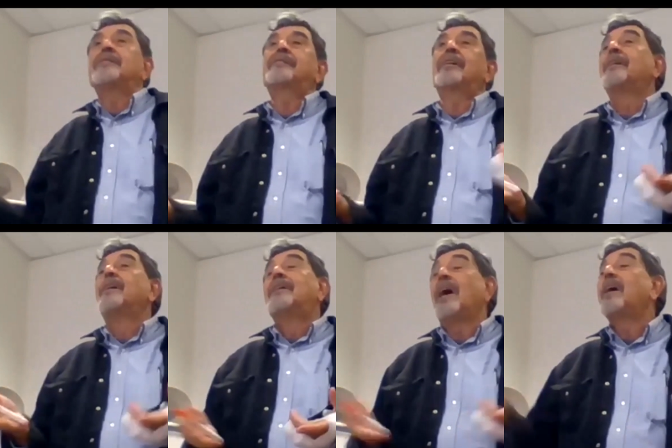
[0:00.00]
say
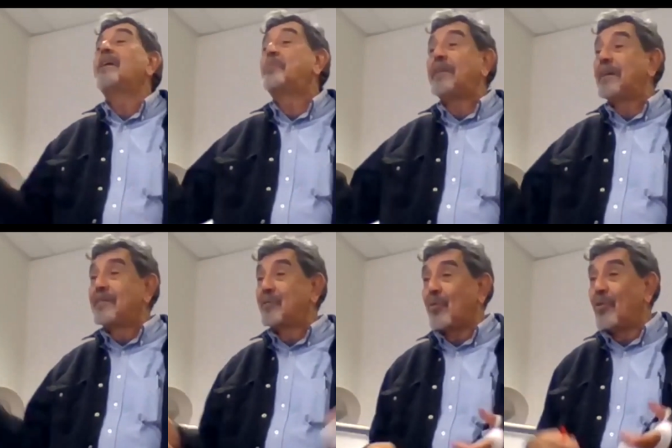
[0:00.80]

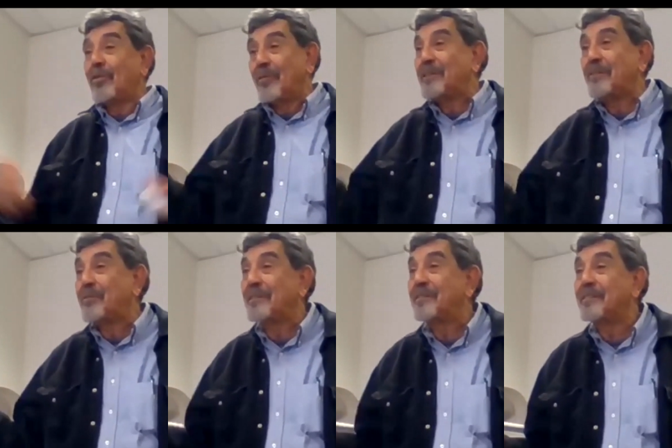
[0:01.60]
airplanes or
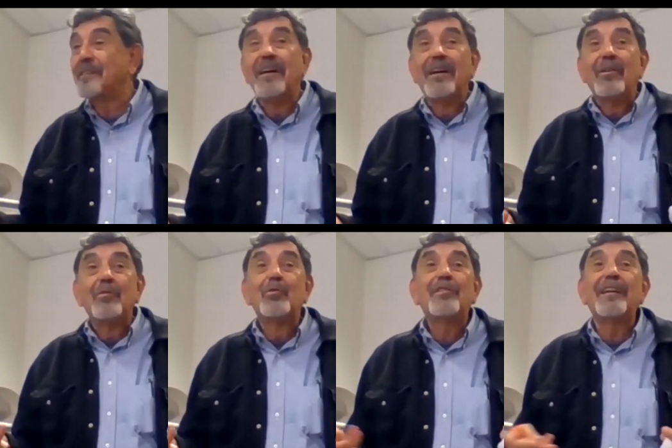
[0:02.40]
whatever it is.
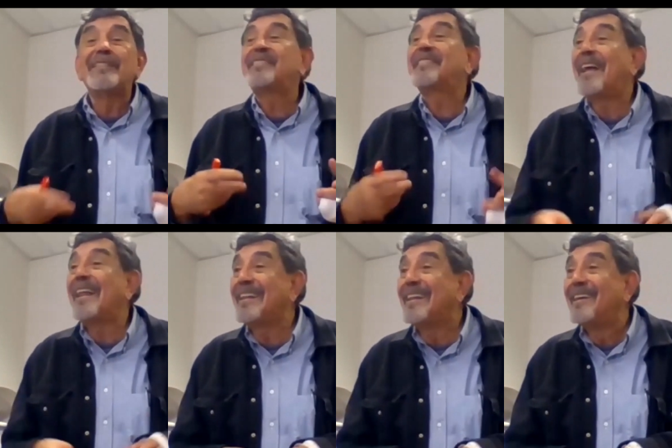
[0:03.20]
You can
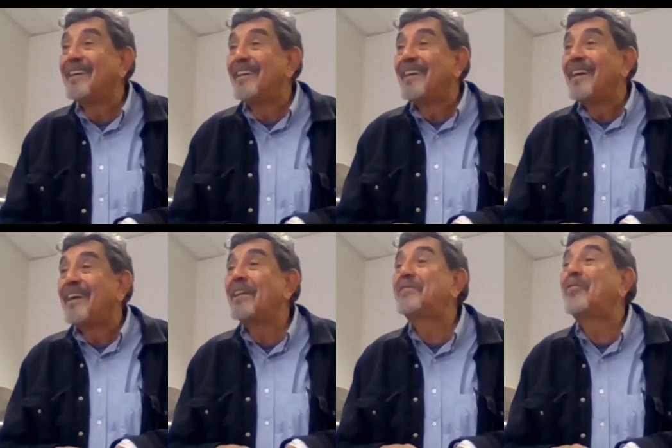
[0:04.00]
sell
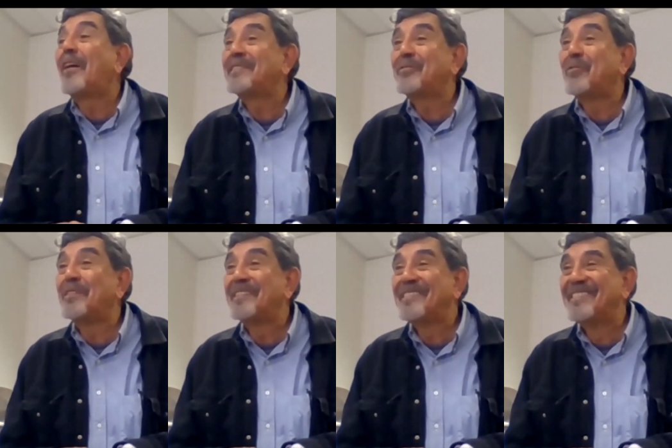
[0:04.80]
advice, for
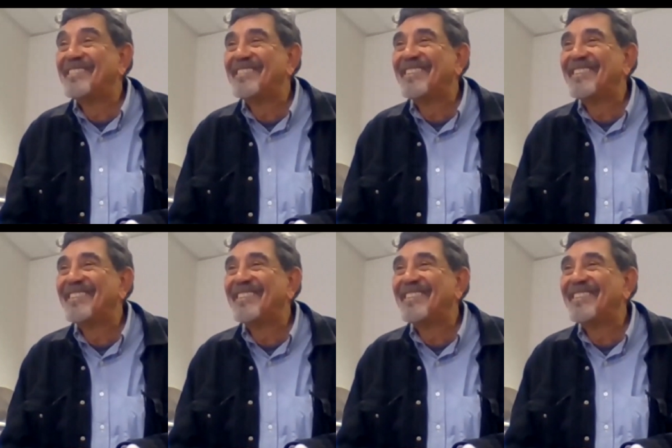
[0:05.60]
instance.